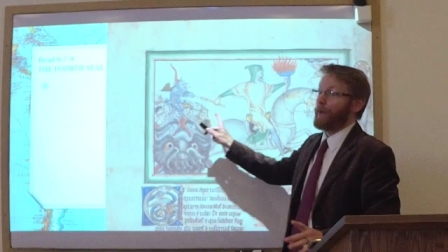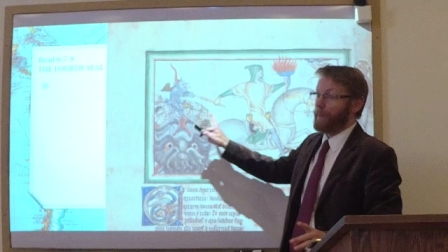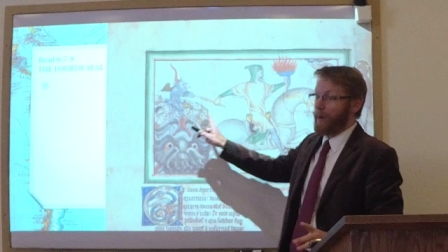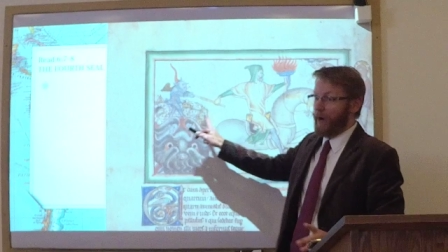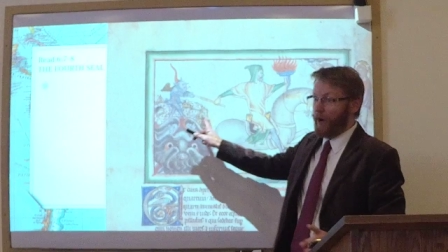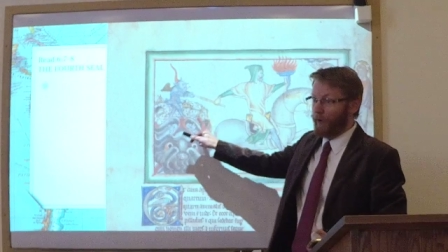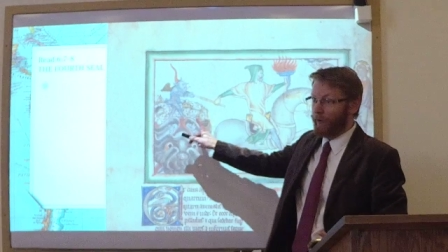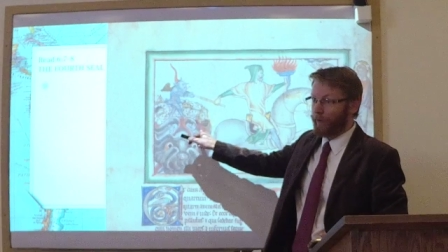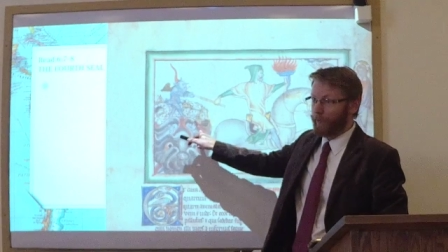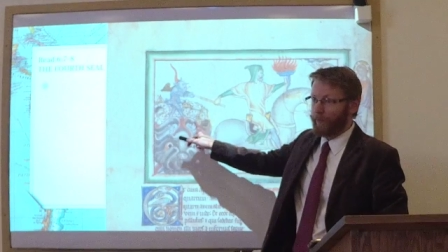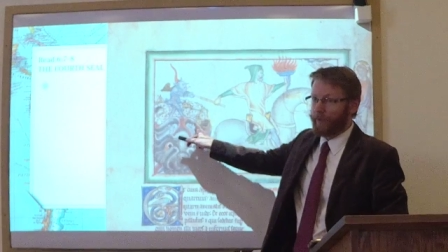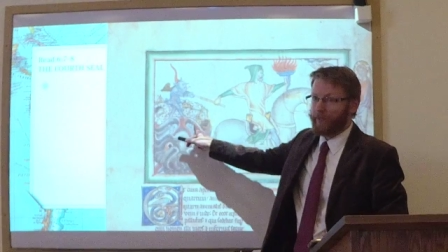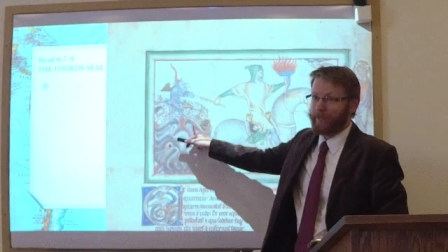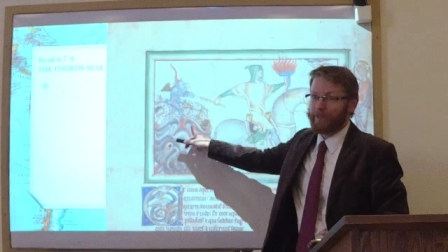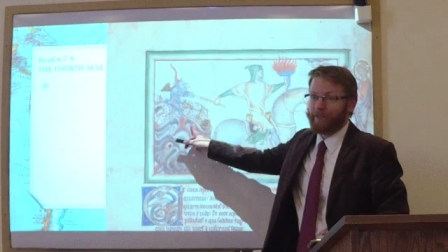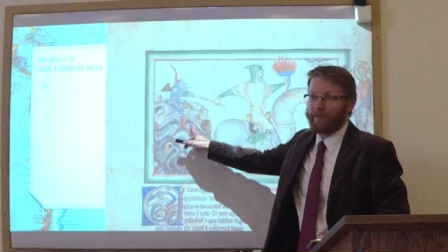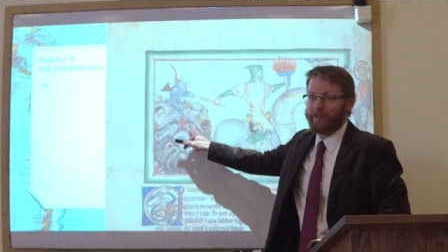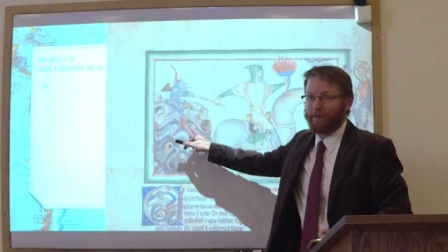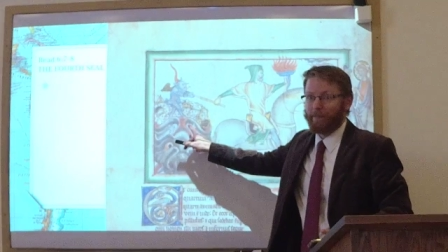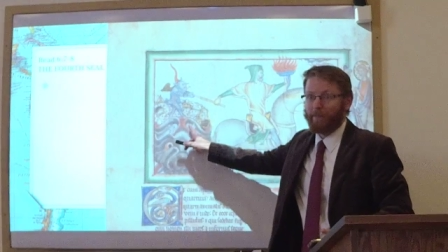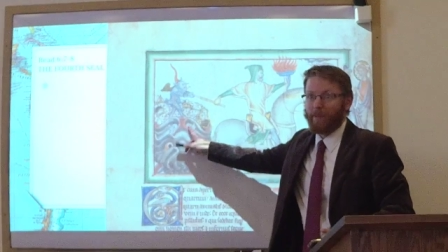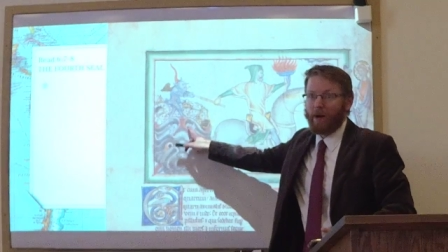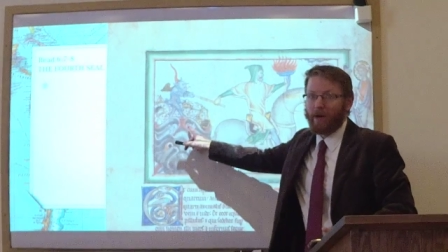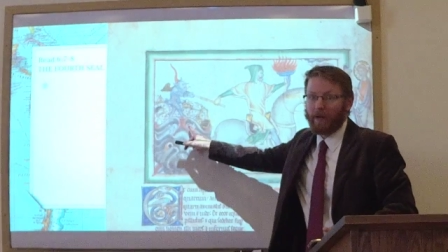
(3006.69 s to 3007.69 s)
about was
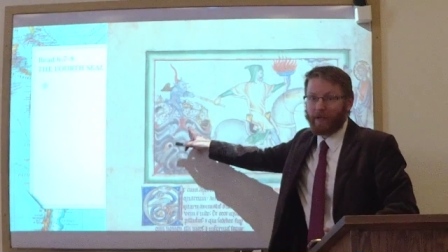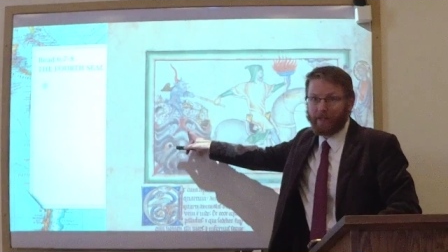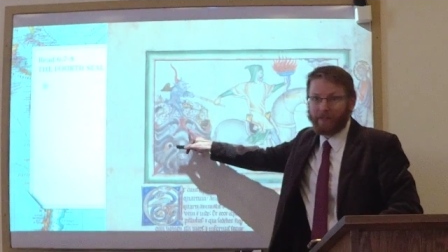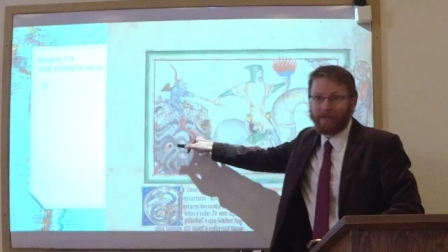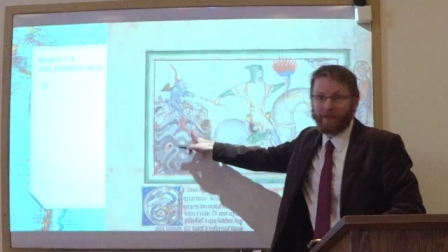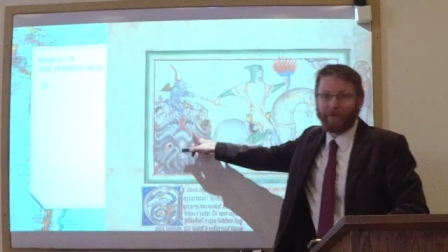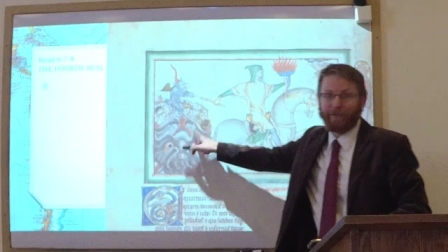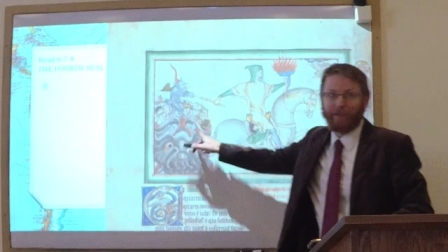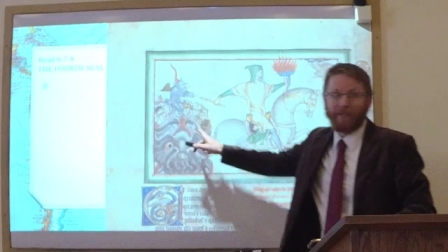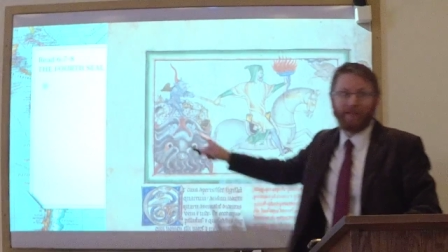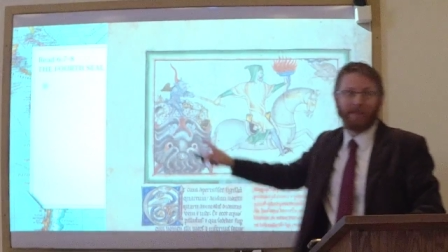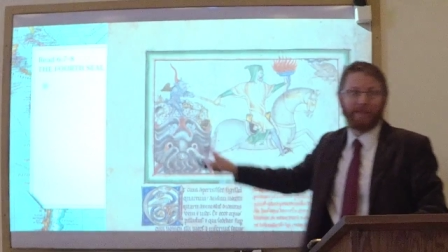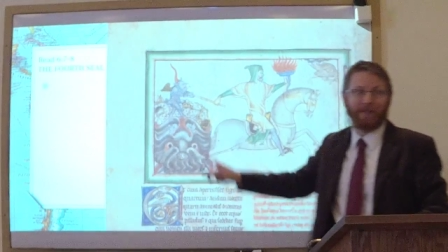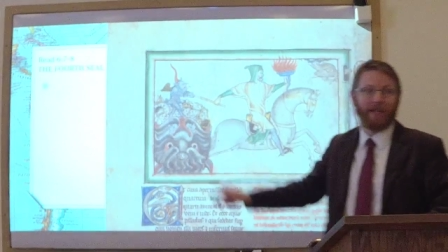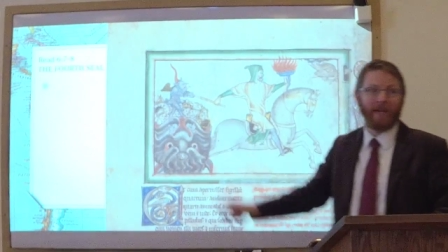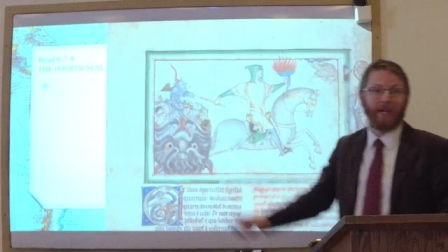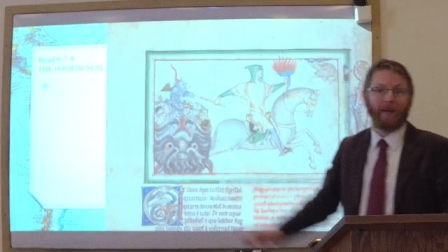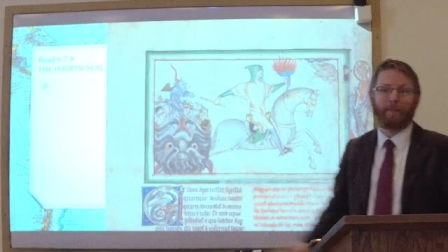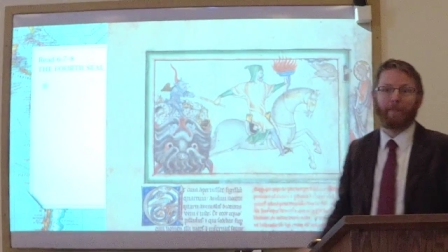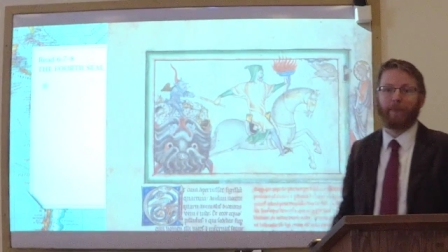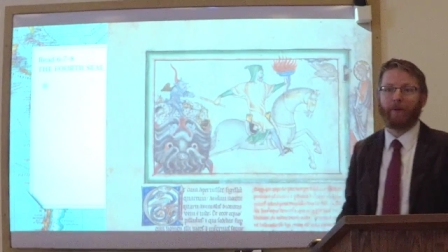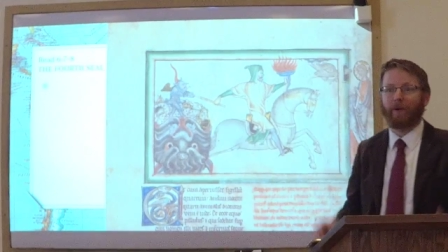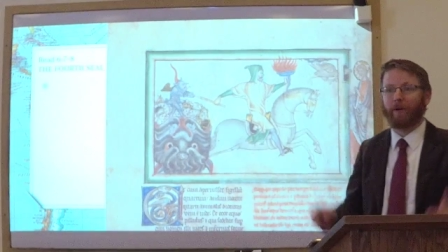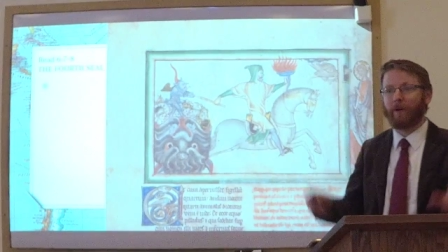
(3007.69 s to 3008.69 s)
the monks of his
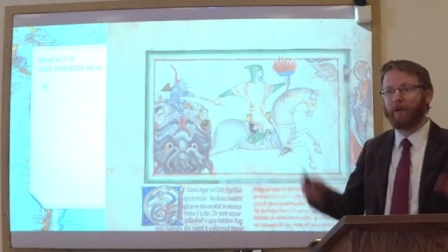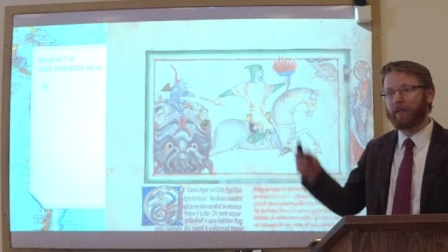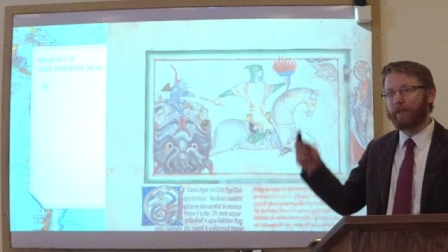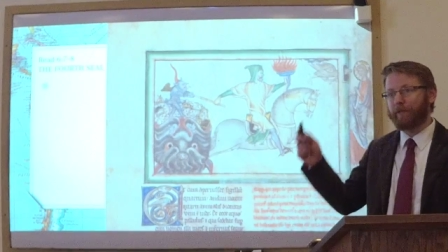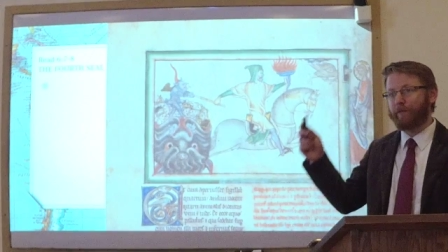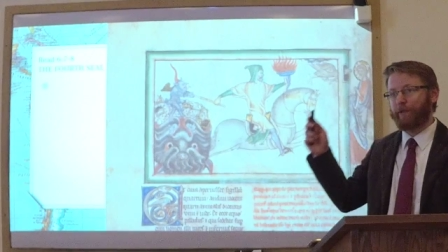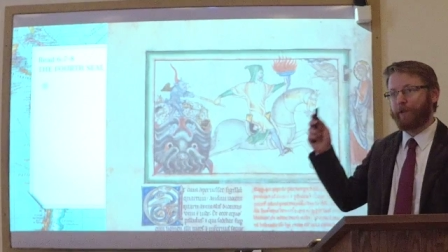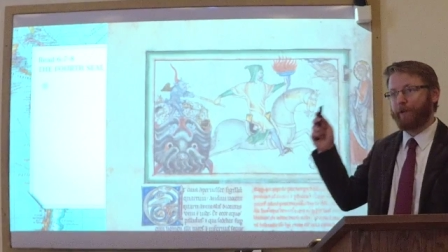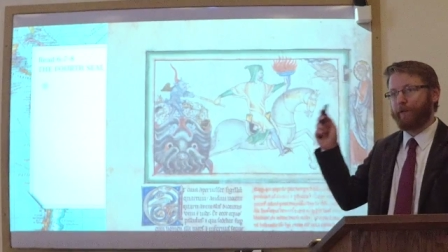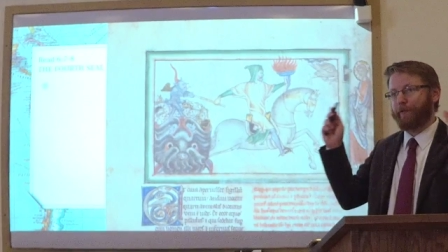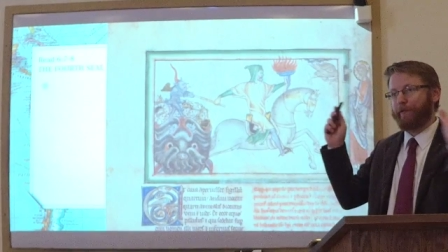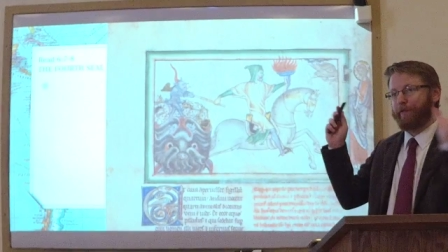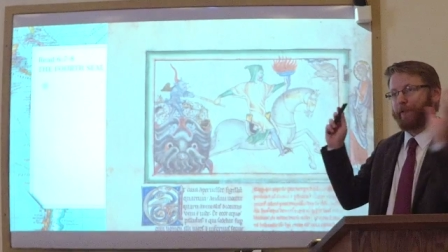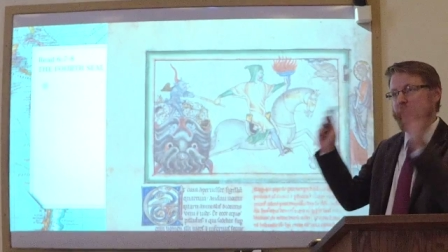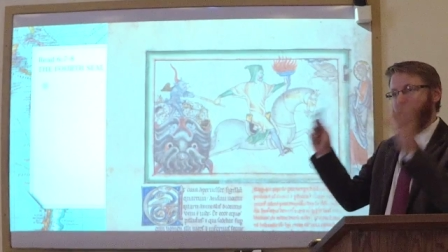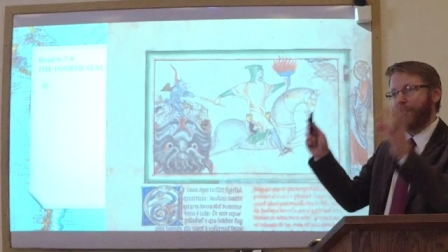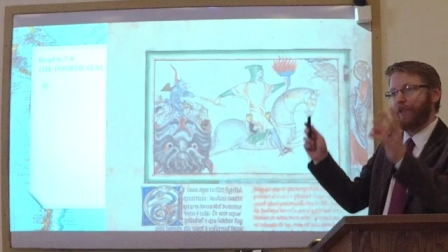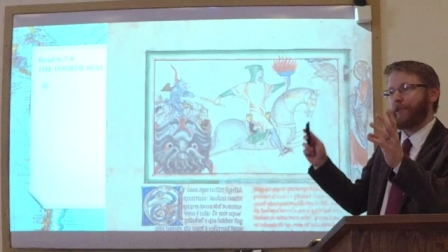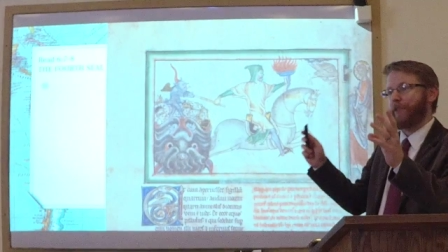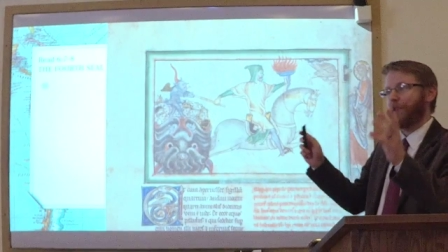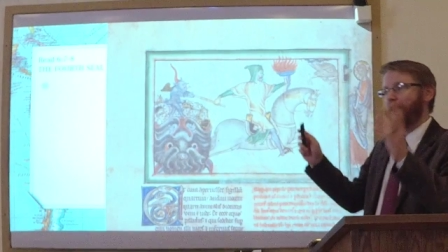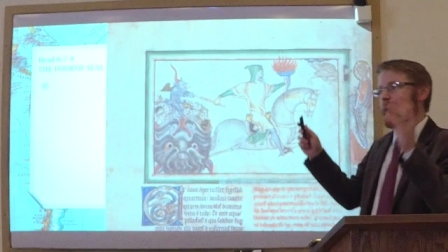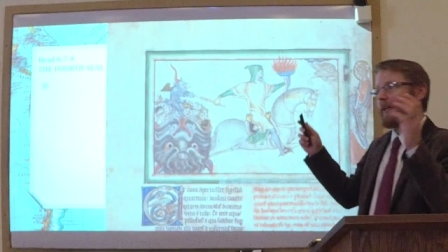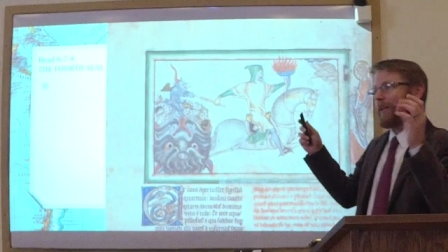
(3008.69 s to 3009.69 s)
day put all of their
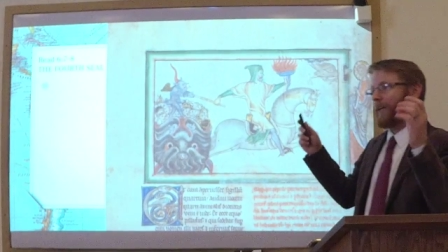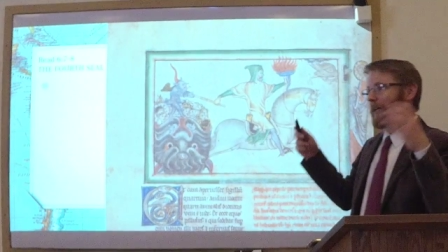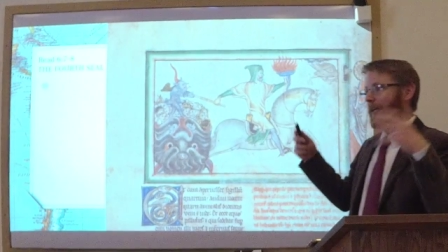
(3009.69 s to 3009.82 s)
faith